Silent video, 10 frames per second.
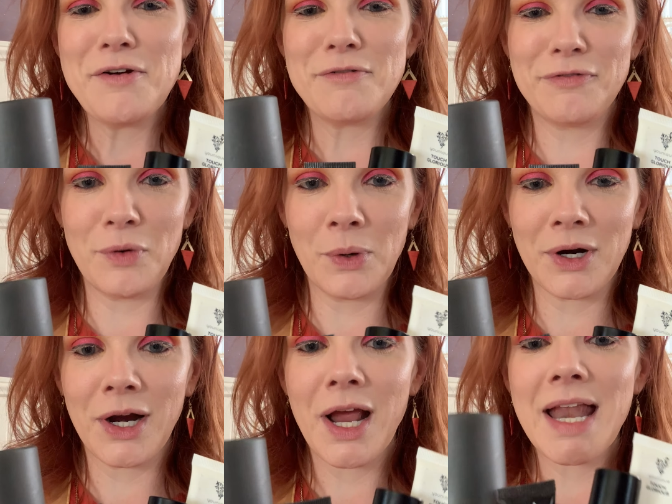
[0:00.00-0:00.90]

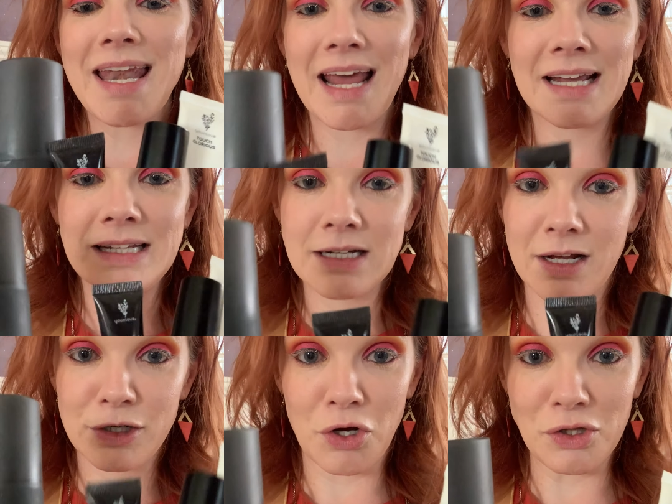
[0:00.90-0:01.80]
for
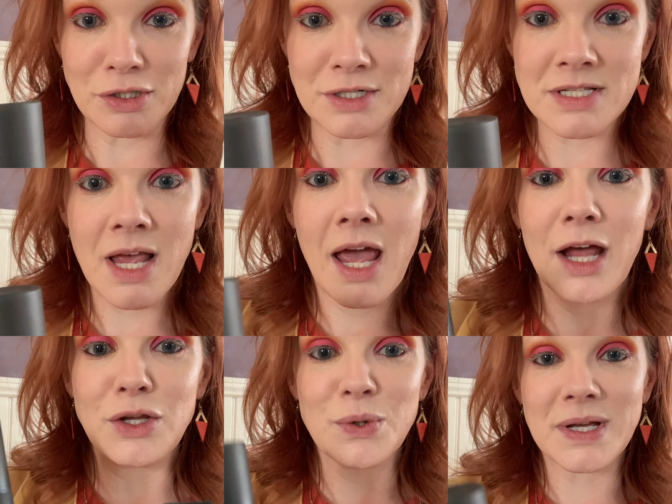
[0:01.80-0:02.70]
$99,
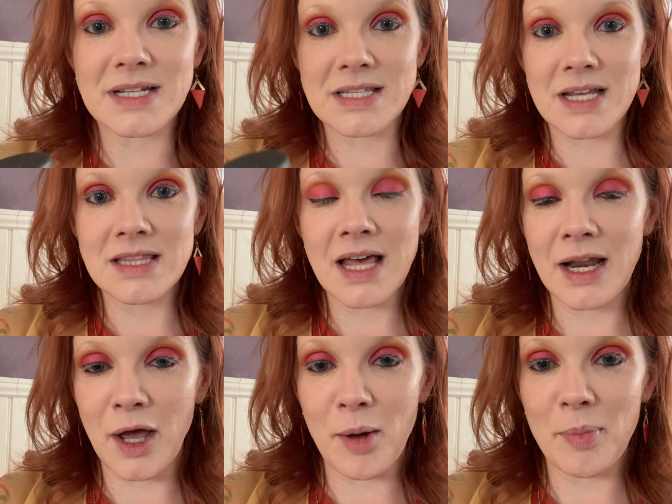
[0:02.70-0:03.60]
and you can set
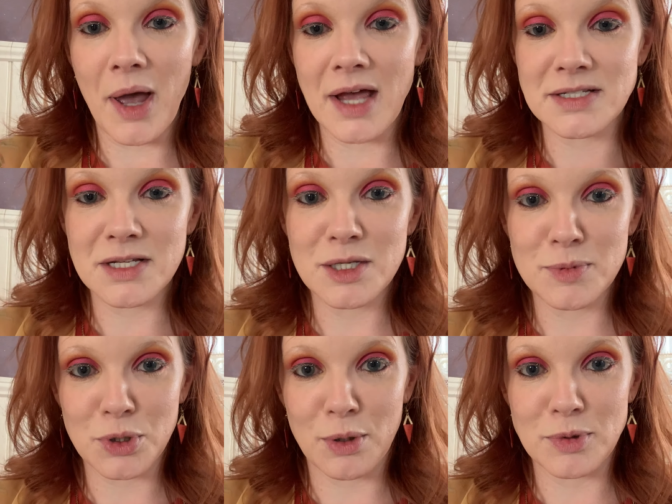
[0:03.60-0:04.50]
that up as a
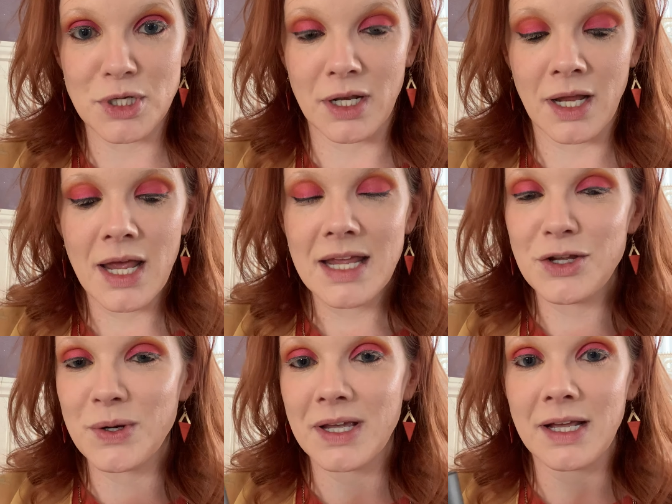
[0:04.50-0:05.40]
subscription.
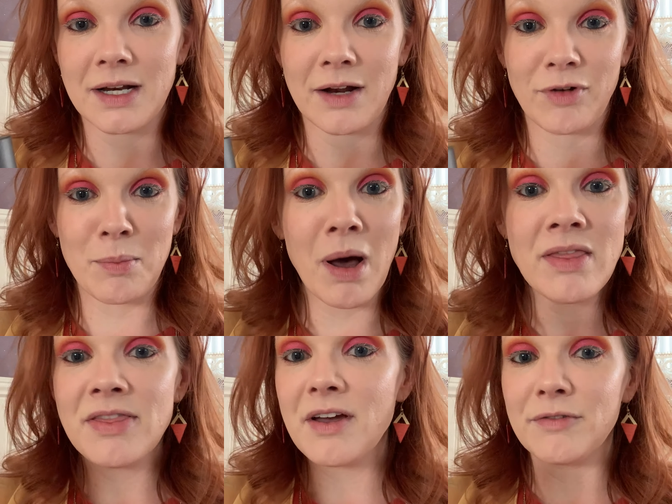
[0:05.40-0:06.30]
You can get it every
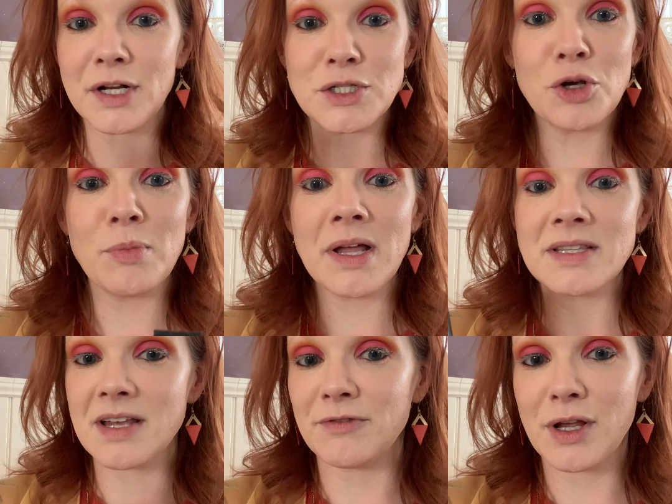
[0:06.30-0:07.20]
month, every 2
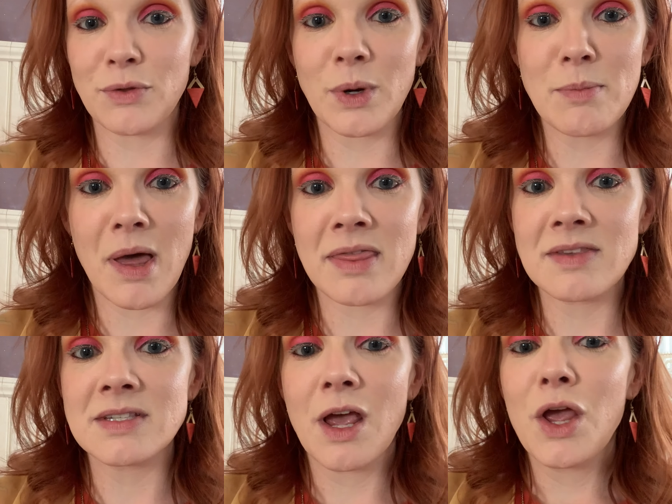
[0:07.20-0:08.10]
months, every 3
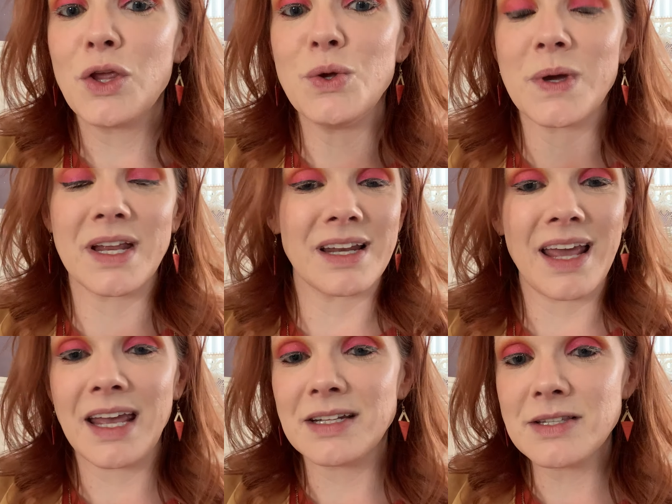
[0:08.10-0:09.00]
months. You can
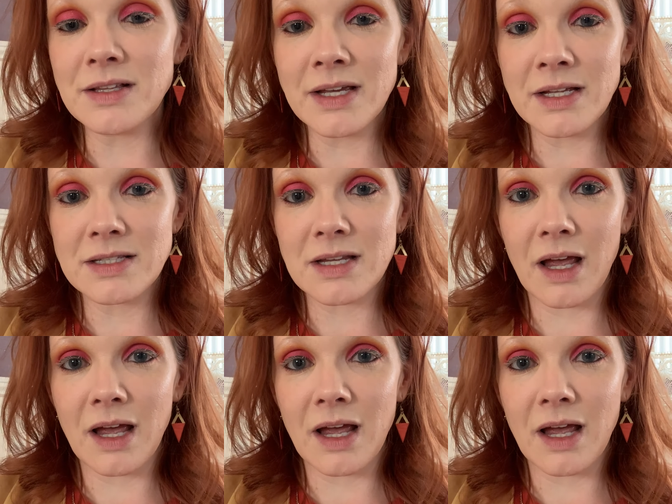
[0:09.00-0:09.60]
cancel it